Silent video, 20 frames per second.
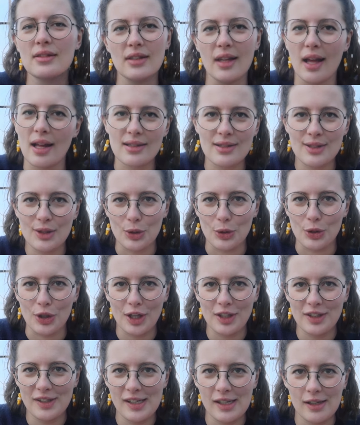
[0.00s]
"That's a good
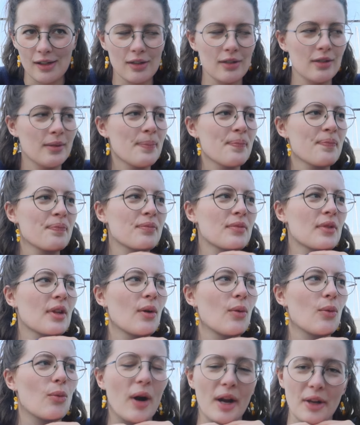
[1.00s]
idea.
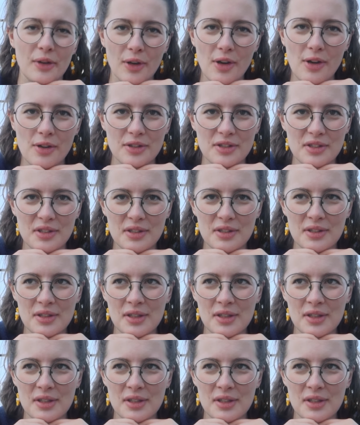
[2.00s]
Why not?